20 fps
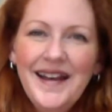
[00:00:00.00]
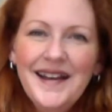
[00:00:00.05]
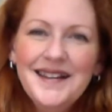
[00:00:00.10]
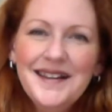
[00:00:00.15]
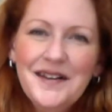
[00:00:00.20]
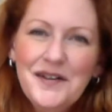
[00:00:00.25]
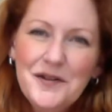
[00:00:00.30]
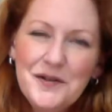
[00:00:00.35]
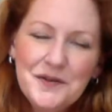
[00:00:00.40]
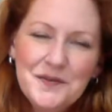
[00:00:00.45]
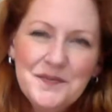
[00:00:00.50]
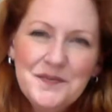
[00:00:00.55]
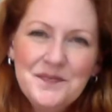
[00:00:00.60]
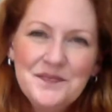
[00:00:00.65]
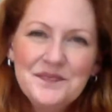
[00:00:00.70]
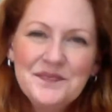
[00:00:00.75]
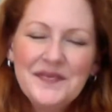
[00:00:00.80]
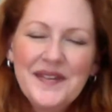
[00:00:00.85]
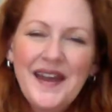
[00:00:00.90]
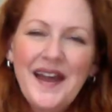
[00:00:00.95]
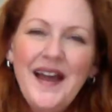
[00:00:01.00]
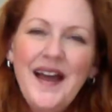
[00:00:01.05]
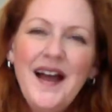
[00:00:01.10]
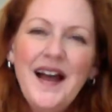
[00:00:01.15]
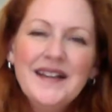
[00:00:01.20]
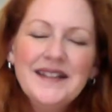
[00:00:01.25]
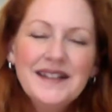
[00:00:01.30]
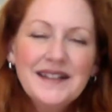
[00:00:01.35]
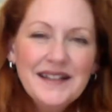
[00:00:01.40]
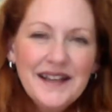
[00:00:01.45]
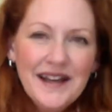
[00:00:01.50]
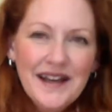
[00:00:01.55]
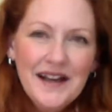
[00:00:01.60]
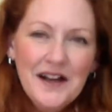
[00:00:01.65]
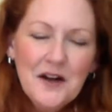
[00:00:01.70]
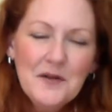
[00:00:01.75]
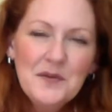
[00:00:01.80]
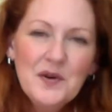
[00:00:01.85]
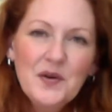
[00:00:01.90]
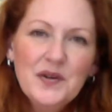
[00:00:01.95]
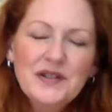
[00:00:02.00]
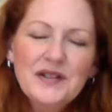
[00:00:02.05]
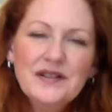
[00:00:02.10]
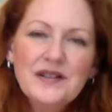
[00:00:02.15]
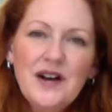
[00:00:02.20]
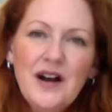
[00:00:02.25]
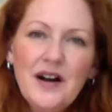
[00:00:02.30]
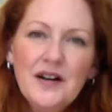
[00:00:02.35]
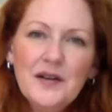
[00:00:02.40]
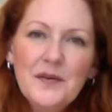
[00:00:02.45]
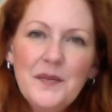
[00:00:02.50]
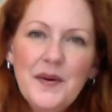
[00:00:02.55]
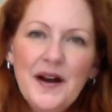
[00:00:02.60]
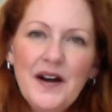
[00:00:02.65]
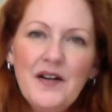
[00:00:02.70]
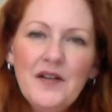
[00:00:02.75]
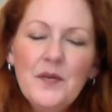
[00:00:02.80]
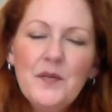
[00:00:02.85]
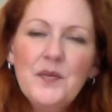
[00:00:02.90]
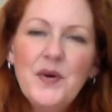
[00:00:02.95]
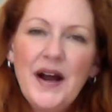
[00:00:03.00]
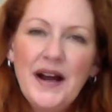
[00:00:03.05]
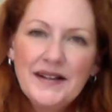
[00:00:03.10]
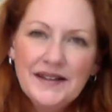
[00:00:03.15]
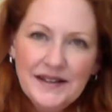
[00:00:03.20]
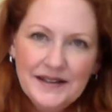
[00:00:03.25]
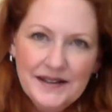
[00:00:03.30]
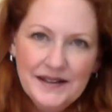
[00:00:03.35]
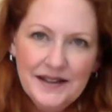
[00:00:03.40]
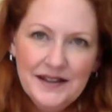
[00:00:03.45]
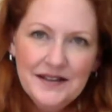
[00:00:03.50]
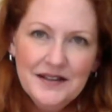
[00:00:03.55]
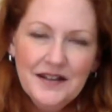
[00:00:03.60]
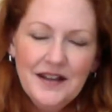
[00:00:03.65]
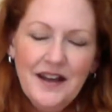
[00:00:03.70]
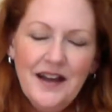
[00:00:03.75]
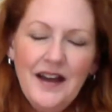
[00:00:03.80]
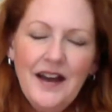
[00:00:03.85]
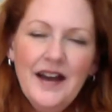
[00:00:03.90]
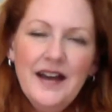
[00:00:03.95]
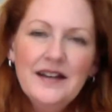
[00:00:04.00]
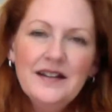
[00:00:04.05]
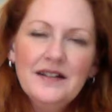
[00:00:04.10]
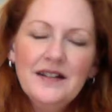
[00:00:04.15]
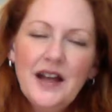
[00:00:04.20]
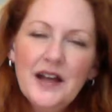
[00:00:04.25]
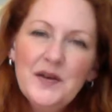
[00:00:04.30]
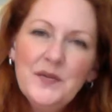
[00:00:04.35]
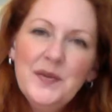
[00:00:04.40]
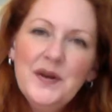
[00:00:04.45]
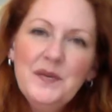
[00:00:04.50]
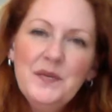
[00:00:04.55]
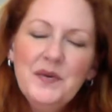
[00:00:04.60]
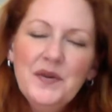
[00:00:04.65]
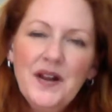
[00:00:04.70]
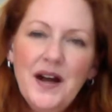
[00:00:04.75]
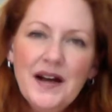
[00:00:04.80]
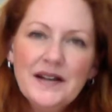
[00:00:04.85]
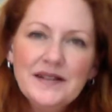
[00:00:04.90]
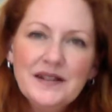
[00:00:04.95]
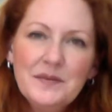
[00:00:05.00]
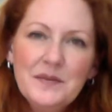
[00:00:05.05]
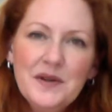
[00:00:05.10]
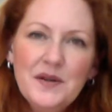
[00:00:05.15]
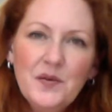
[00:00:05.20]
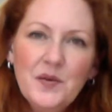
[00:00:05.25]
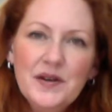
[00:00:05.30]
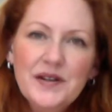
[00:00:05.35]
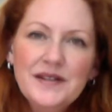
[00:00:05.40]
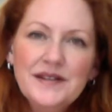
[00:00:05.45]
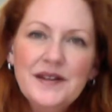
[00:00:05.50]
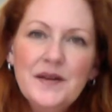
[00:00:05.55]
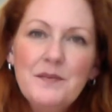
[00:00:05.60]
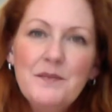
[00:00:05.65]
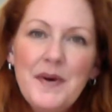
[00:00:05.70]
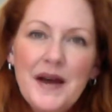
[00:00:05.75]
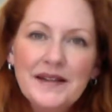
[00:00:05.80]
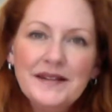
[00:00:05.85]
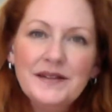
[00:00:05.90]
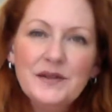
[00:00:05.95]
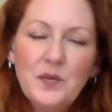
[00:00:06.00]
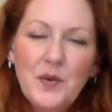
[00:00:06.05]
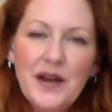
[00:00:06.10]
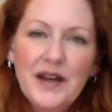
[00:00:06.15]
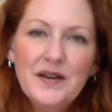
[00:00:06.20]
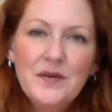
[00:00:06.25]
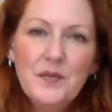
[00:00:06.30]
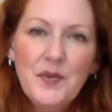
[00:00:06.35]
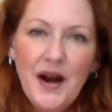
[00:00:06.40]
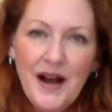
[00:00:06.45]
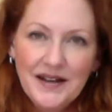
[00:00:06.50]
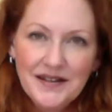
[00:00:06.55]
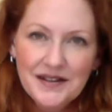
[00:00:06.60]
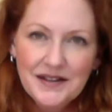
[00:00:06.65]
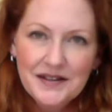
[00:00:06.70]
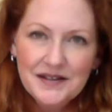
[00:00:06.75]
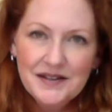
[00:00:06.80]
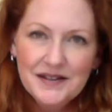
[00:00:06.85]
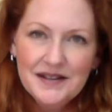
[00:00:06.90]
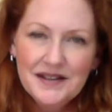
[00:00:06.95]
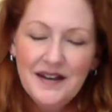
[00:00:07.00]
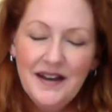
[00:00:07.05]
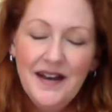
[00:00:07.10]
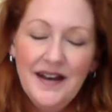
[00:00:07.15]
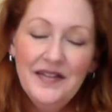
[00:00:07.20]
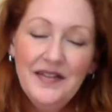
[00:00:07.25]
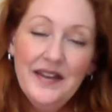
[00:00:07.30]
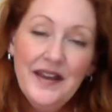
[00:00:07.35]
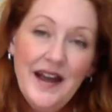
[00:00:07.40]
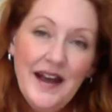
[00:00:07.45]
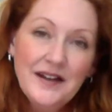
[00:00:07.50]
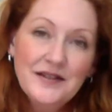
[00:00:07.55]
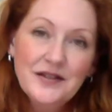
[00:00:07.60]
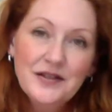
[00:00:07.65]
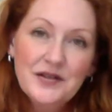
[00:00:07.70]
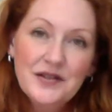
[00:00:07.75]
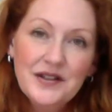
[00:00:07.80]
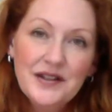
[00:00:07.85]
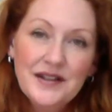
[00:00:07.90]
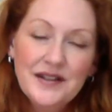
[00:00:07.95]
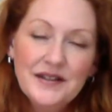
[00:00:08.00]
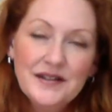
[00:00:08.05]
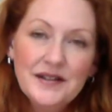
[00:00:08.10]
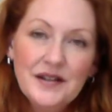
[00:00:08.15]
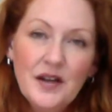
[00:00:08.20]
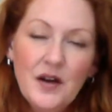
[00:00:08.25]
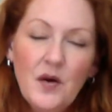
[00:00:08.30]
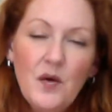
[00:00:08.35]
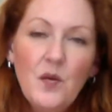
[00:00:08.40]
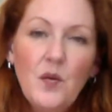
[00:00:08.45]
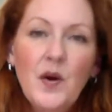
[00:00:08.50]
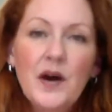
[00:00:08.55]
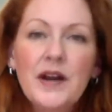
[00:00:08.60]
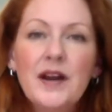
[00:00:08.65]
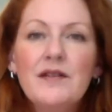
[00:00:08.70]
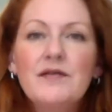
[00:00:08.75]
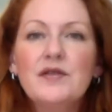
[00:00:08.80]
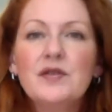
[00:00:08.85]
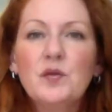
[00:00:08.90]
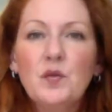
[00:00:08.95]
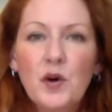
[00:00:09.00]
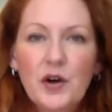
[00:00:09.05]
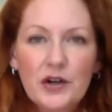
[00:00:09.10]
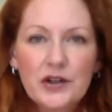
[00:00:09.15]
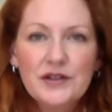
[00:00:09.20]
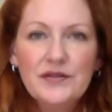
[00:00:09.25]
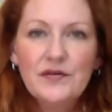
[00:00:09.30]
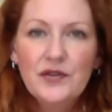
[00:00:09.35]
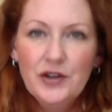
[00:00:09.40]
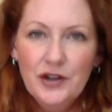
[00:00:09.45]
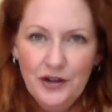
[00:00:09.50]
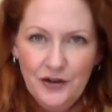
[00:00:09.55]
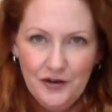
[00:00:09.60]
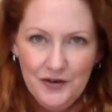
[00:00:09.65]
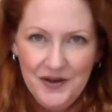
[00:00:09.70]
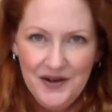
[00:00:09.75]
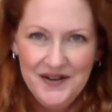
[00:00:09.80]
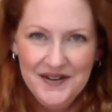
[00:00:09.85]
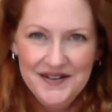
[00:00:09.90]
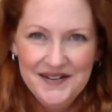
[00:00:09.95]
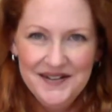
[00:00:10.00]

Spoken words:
Hello. Today I'm going to talk about practicing. And a lot of people ask me, what is the best way to practice? And the answer is whatever works for you.